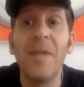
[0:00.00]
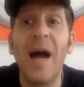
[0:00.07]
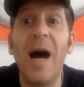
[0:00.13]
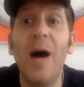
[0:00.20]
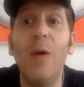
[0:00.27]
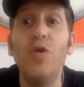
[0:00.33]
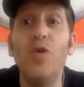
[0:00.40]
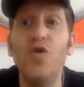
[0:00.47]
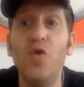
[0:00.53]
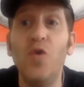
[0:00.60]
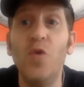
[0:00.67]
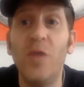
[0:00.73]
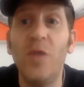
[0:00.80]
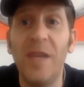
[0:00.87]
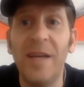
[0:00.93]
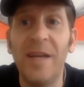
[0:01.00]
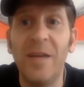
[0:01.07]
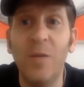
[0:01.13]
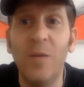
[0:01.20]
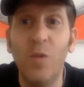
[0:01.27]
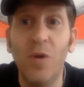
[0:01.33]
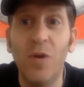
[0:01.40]
how would you think
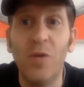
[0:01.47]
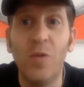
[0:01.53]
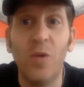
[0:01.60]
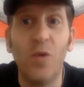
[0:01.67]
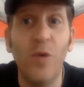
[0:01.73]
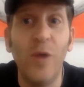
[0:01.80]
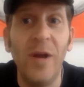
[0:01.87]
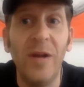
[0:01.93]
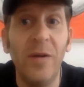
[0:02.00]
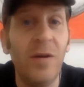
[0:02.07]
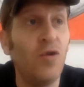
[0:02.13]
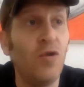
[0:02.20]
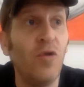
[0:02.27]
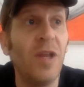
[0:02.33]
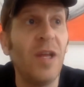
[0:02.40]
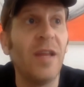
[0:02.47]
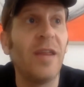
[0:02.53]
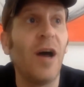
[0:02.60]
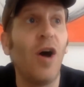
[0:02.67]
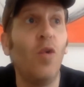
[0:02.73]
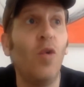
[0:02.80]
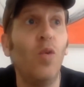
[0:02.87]
the world will? Re- do you think
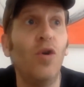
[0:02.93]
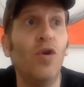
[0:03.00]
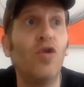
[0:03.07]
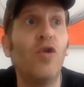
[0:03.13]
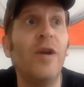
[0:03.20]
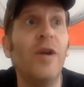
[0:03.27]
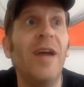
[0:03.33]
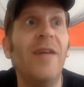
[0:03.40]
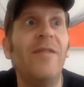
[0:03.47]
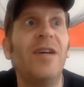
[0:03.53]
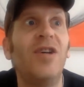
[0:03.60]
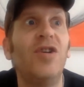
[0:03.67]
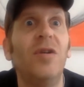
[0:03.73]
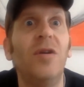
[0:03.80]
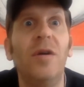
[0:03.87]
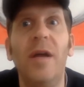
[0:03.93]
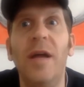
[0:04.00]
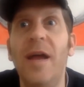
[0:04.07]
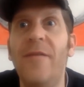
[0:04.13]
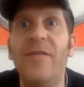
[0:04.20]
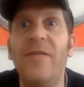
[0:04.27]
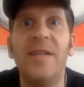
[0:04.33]
the whole world could ever,
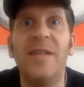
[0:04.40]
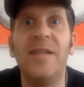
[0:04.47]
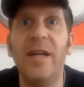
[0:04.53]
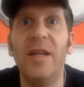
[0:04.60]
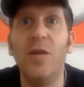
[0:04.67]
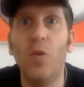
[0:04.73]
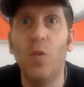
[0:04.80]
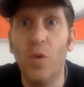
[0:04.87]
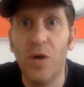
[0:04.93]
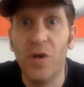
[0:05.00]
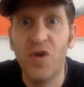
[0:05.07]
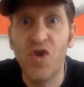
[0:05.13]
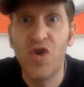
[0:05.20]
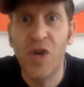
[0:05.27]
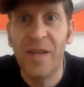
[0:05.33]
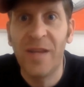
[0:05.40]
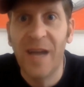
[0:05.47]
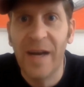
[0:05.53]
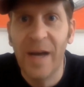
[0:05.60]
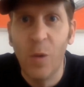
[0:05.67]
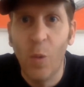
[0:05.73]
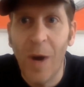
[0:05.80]
every city in the world shut
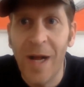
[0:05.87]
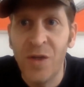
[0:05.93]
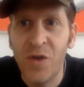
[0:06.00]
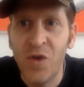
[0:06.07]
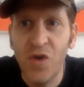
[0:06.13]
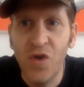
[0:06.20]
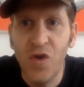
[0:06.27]
down at once?